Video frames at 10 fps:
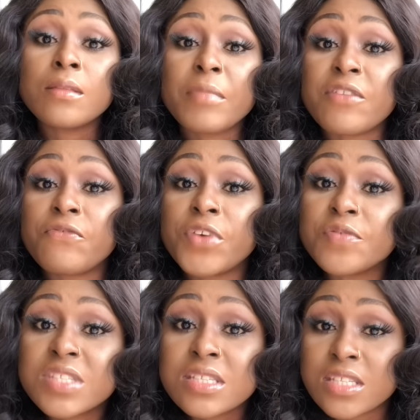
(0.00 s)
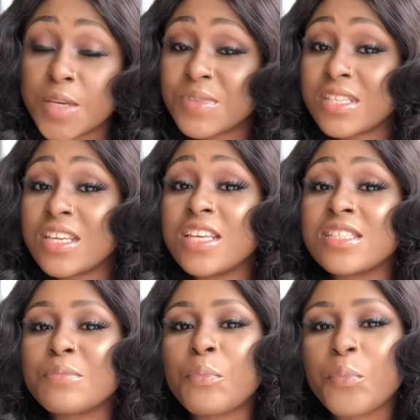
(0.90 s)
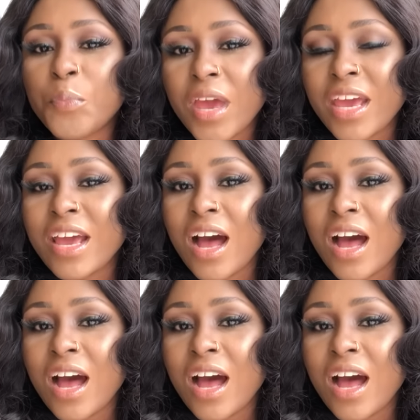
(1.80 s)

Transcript: My 5th tip is pay